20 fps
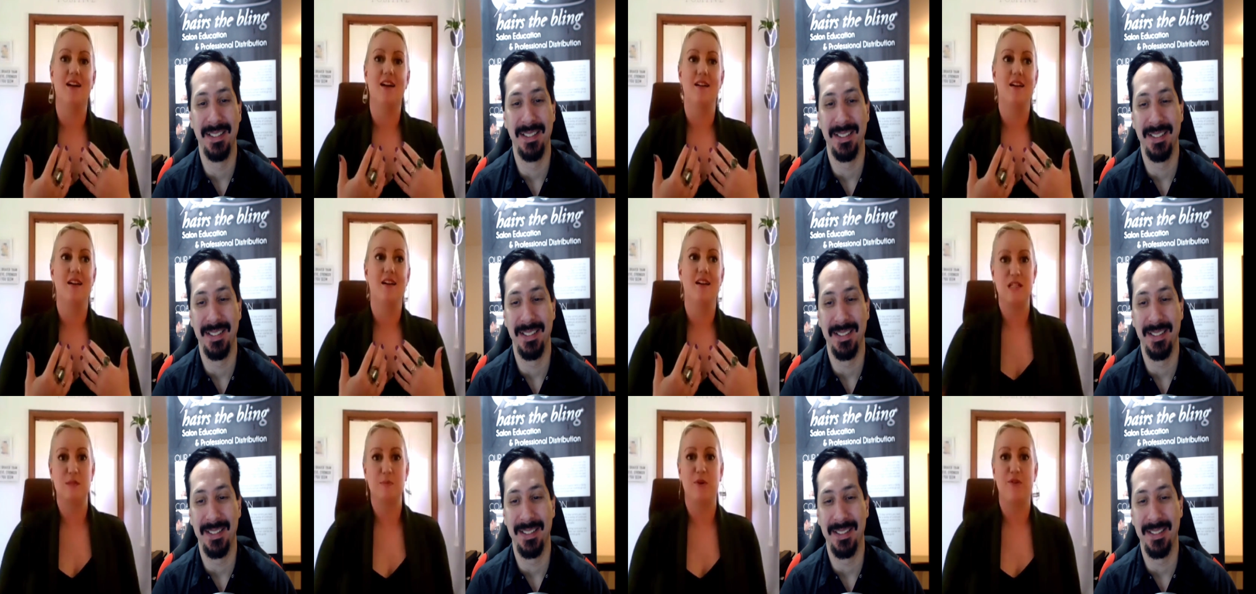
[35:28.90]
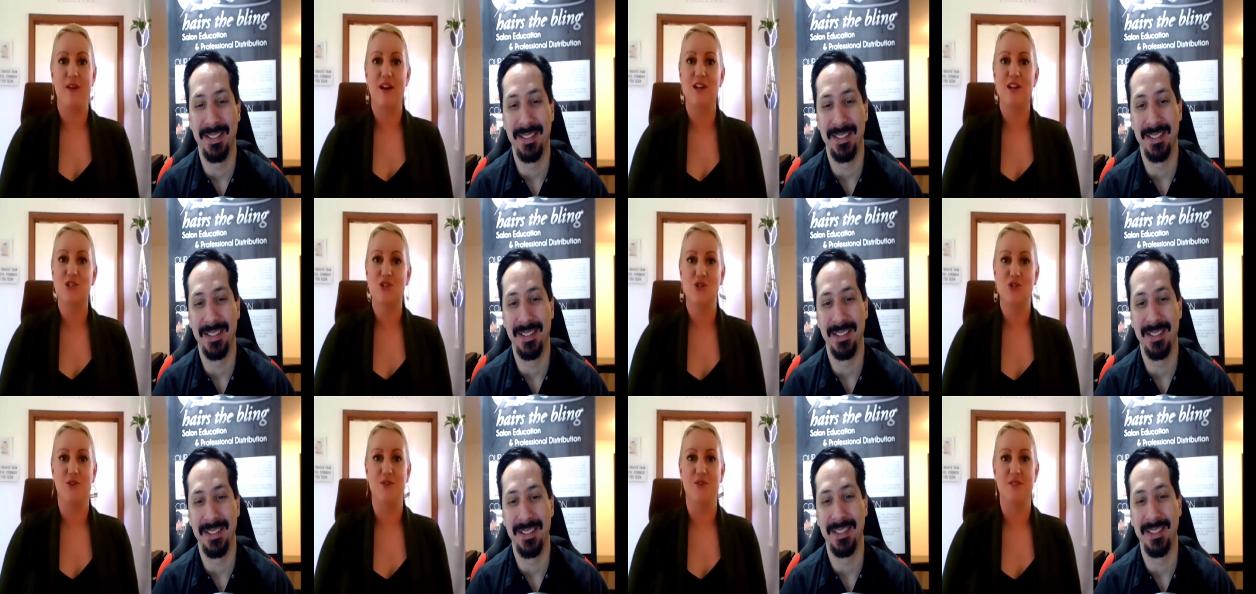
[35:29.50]
Speaker 1: licensed
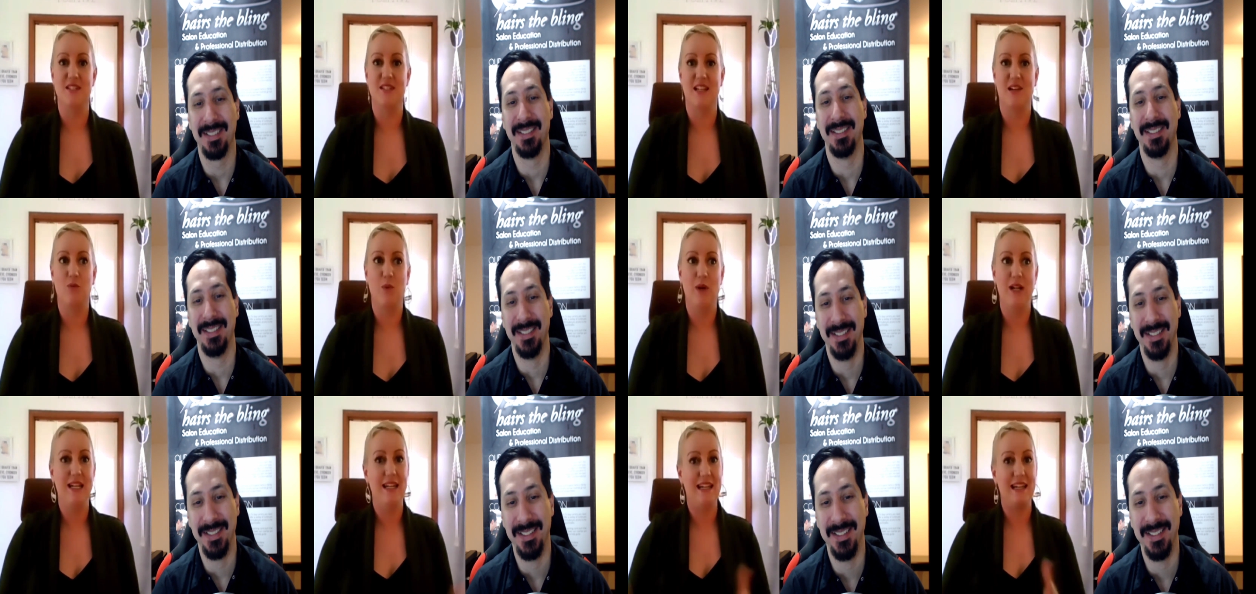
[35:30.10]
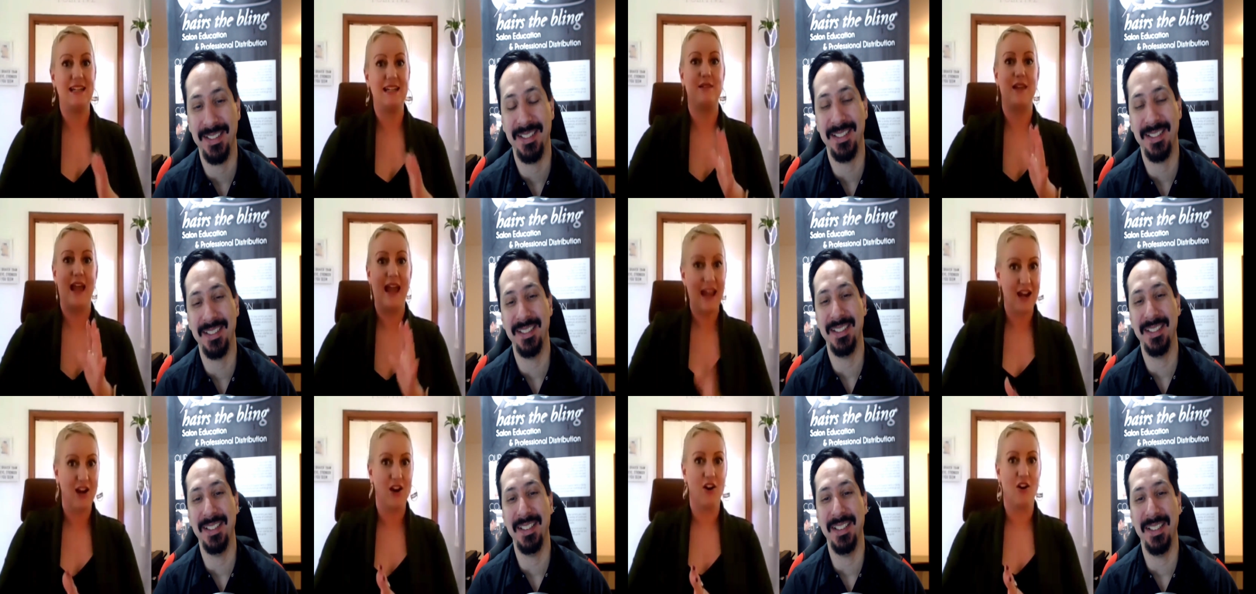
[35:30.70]
professionals and we need
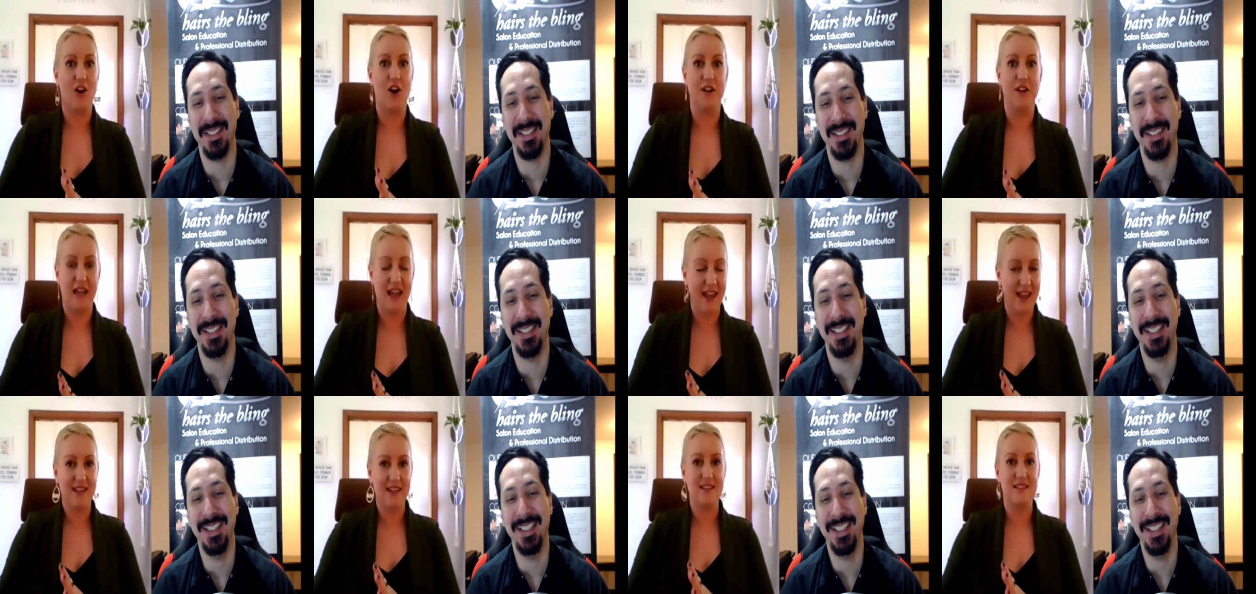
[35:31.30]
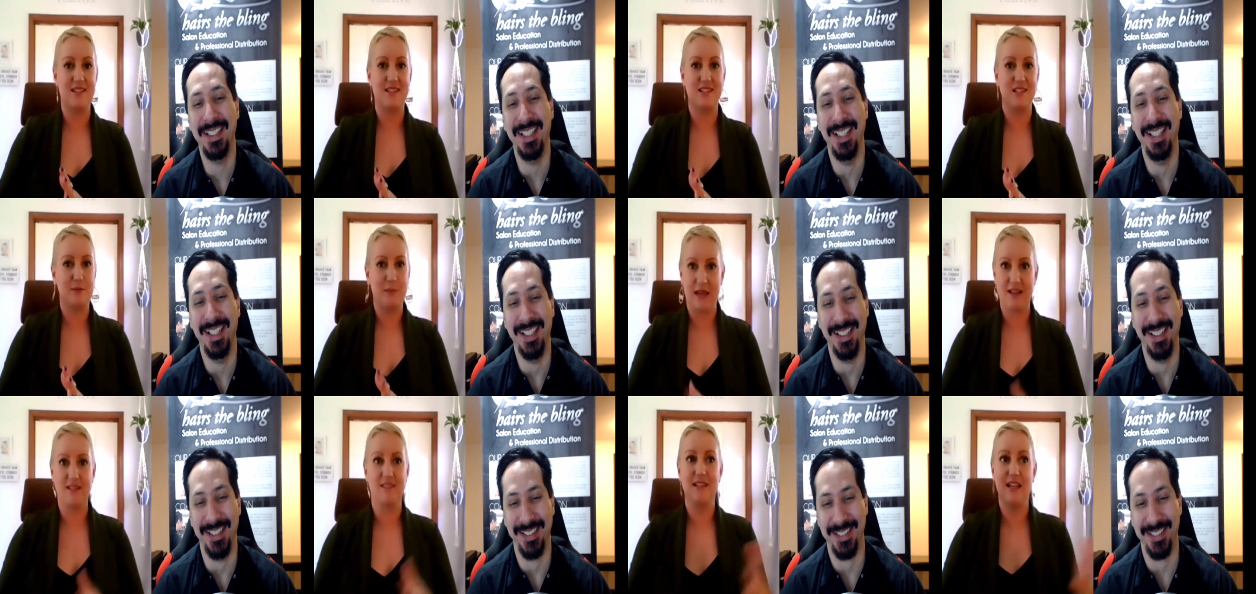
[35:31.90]
hair on heads to
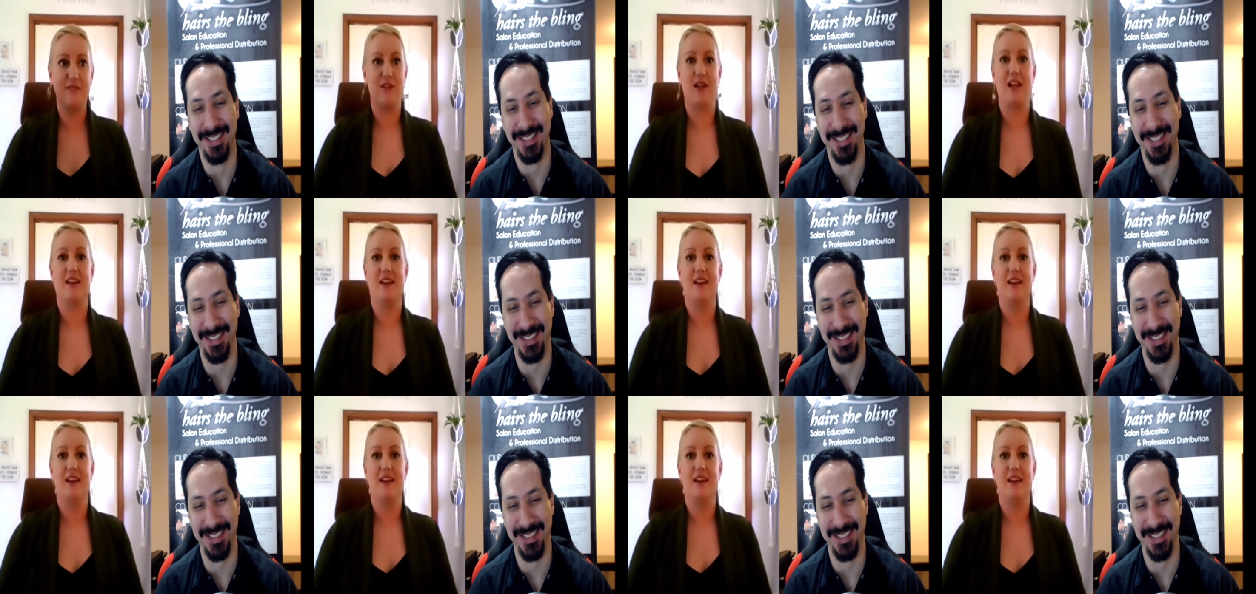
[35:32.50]
make a living.